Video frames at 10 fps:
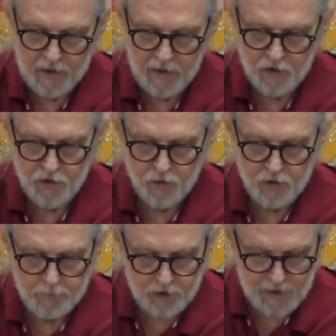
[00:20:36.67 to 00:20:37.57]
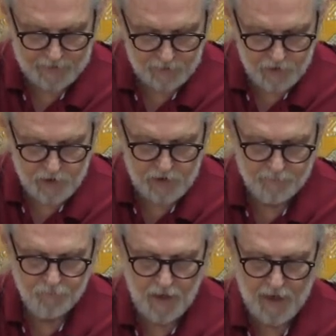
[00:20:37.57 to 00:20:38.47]
is to the protectors
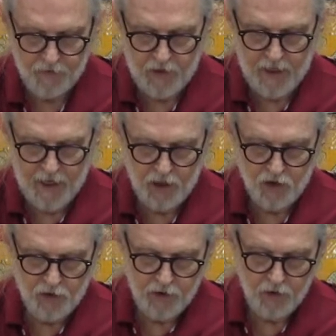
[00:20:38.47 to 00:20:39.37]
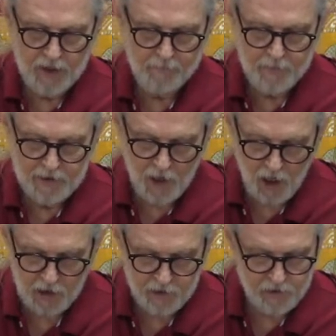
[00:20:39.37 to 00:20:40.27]
at the edge of the great
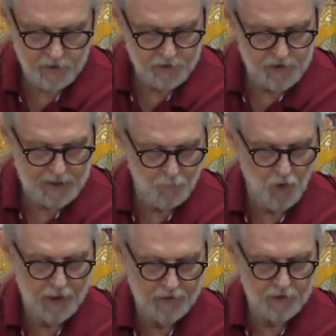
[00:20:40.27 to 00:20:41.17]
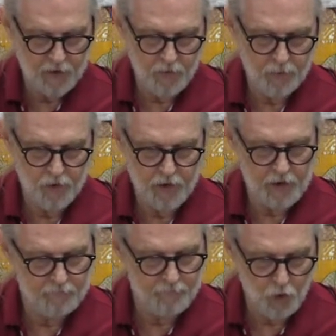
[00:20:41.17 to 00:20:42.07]
mandala, so the same one that we were
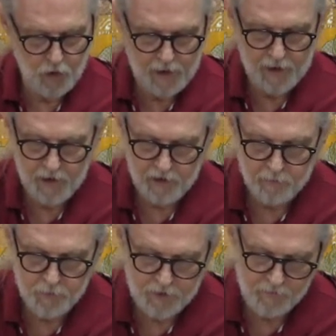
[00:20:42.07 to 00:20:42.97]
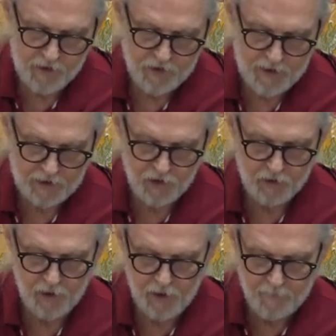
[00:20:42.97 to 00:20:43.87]
invoking in the previous
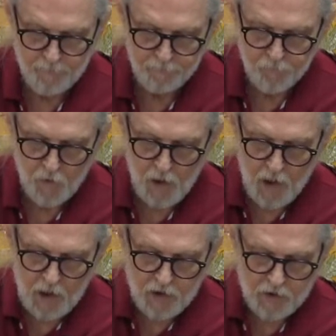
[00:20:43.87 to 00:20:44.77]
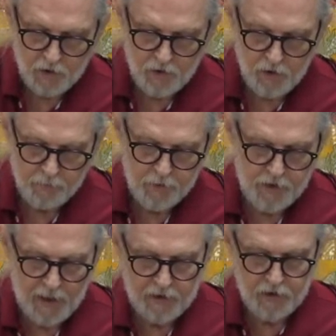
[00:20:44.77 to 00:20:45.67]
section there. So to the
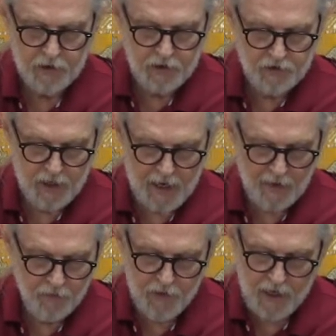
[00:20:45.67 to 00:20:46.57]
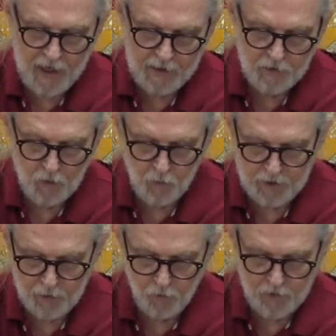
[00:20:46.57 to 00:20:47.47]
protectors, and then
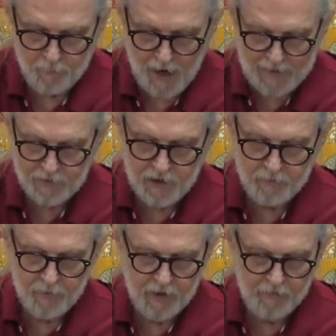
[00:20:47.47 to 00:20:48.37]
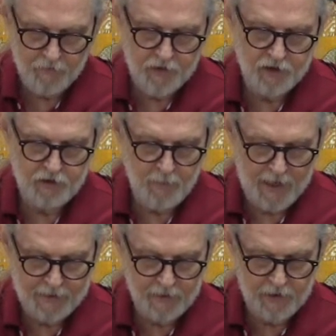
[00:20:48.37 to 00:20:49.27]
we remind them of the
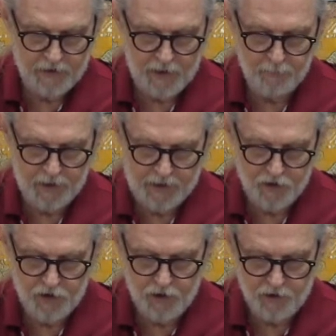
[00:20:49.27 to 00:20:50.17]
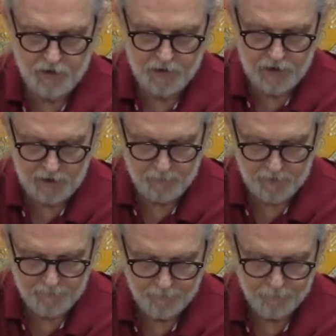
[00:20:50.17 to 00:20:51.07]
Samaya that they pledged to keep.